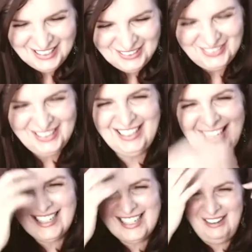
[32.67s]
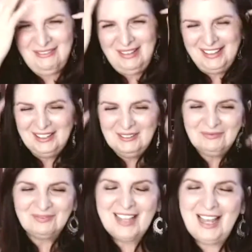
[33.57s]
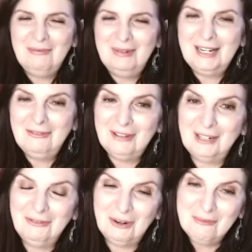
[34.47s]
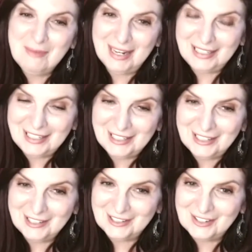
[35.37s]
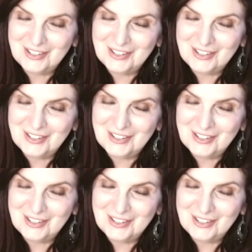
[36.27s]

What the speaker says: But yes, I've been a fan for many years.